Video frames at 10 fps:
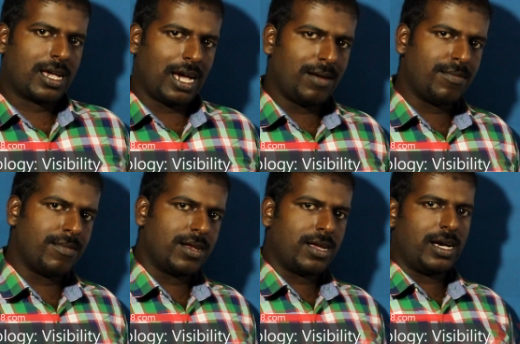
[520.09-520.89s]
can
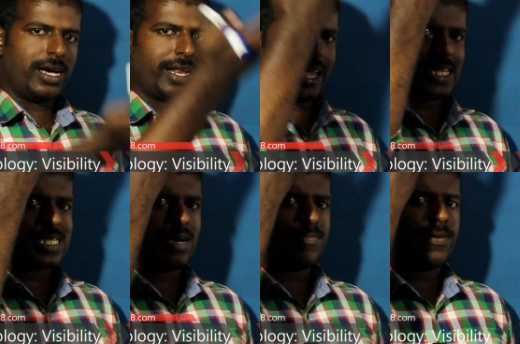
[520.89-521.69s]

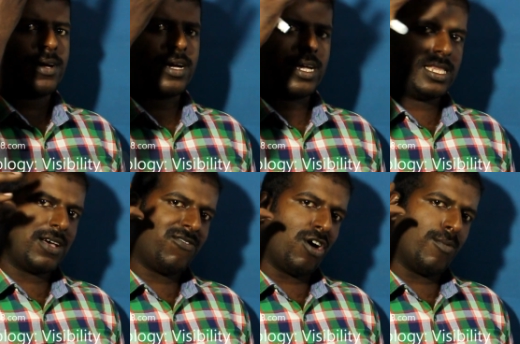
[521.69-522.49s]
rise up in
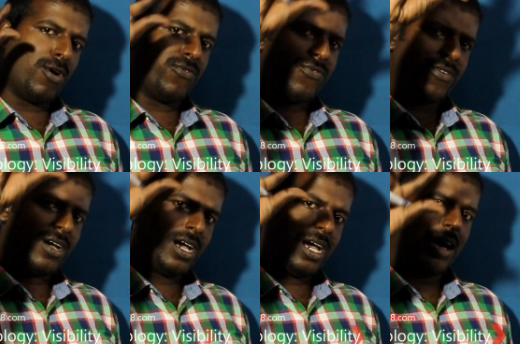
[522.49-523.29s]
the form of
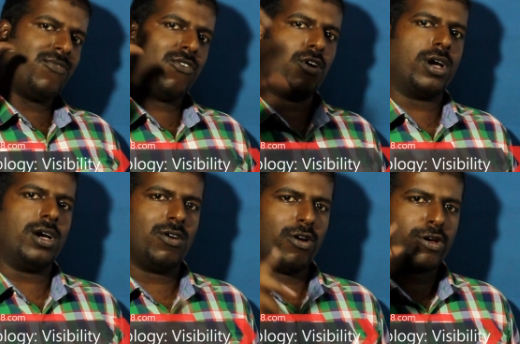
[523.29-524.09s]
a fog
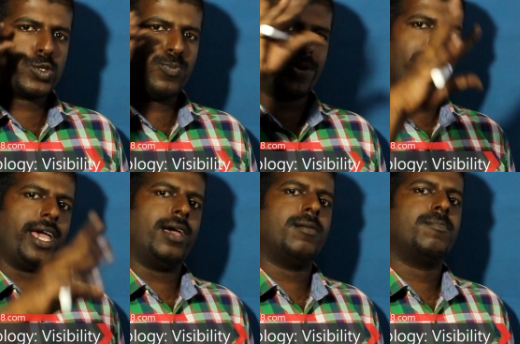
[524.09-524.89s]
or spray.